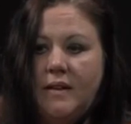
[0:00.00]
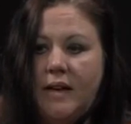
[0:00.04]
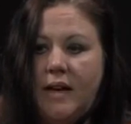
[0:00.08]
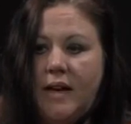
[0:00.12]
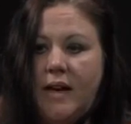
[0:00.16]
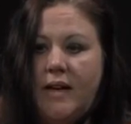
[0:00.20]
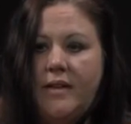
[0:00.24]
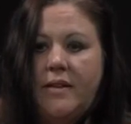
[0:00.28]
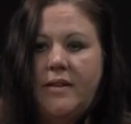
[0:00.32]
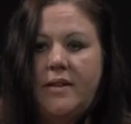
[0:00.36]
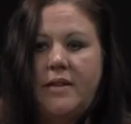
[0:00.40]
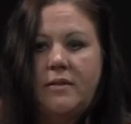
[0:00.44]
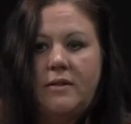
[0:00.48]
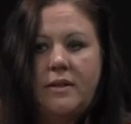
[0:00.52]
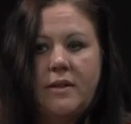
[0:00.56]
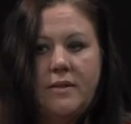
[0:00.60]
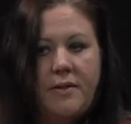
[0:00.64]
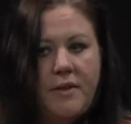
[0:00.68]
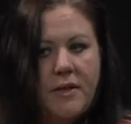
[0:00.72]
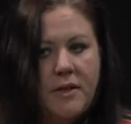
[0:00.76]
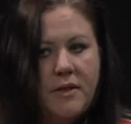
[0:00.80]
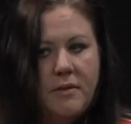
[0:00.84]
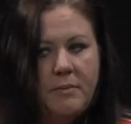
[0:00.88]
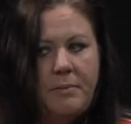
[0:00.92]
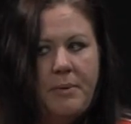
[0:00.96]
think there were a
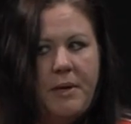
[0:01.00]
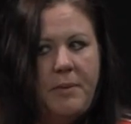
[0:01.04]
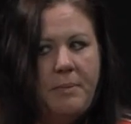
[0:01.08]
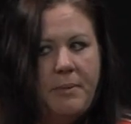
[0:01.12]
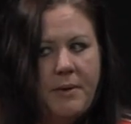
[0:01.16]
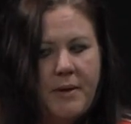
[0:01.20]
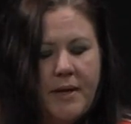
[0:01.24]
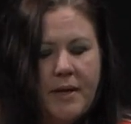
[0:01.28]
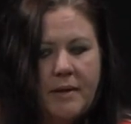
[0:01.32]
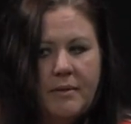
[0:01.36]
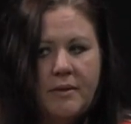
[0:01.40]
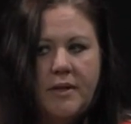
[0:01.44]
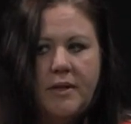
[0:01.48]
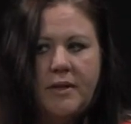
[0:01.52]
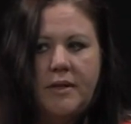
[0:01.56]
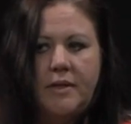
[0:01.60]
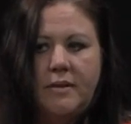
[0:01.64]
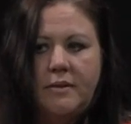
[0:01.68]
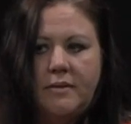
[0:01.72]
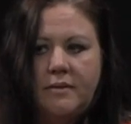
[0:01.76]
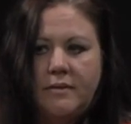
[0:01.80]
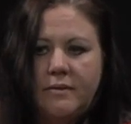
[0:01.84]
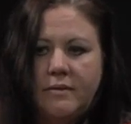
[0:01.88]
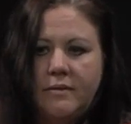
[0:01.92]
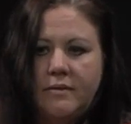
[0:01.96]
few people that were,
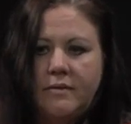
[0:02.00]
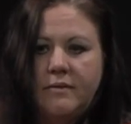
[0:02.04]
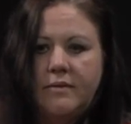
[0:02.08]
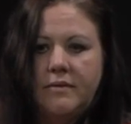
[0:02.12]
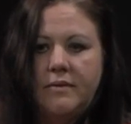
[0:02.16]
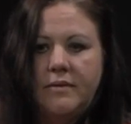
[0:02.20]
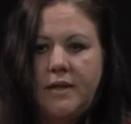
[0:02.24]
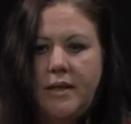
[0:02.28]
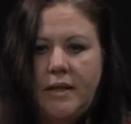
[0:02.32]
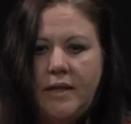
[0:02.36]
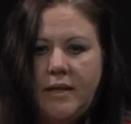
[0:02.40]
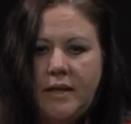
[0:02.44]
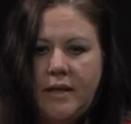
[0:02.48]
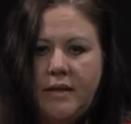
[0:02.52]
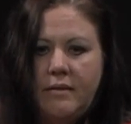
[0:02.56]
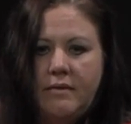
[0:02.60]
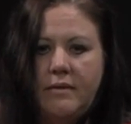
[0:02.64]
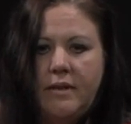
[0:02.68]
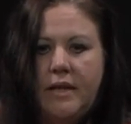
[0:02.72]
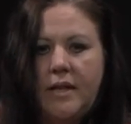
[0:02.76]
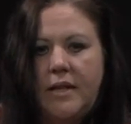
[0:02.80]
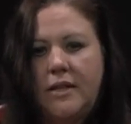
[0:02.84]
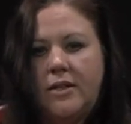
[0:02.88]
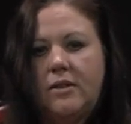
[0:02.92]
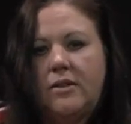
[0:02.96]
you know,
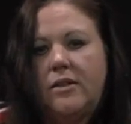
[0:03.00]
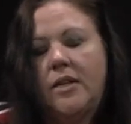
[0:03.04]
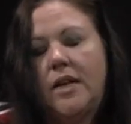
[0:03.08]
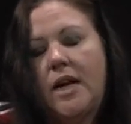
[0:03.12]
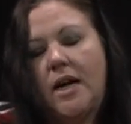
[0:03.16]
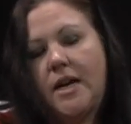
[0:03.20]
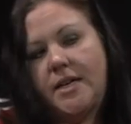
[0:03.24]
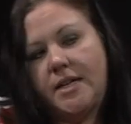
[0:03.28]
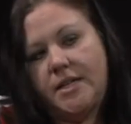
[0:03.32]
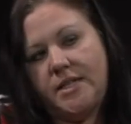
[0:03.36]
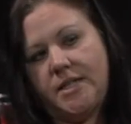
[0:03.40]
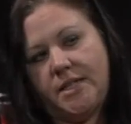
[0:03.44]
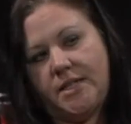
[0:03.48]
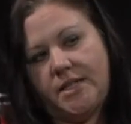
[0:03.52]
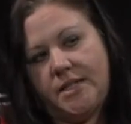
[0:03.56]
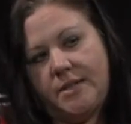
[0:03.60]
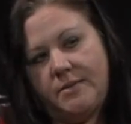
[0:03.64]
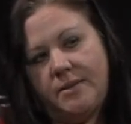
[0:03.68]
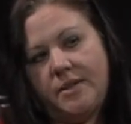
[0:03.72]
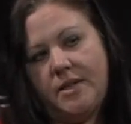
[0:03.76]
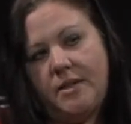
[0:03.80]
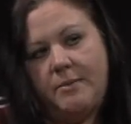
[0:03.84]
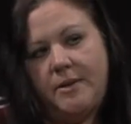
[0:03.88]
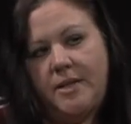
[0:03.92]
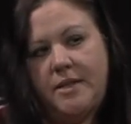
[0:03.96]
a little not consistent
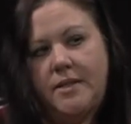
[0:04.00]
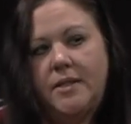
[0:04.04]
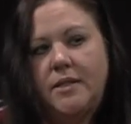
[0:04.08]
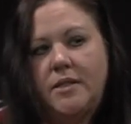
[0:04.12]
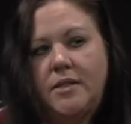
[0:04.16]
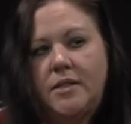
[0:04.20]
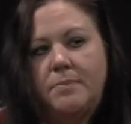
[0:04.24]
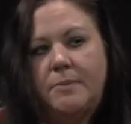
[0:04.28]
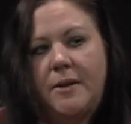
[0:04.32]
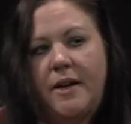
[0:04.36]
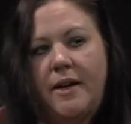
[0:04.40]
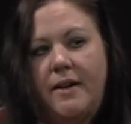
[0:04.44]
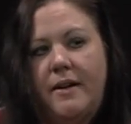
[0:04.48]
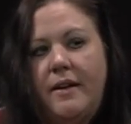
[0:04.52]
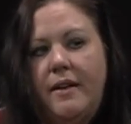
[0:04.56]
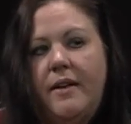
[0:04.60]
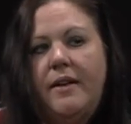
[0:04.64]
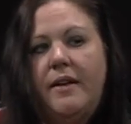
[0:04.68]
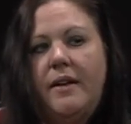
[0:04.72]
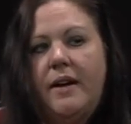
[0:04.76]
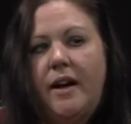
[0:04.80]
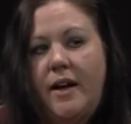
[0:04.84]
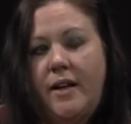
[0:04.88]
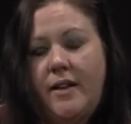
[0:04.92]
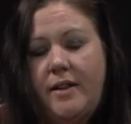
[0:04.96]
with our message, but I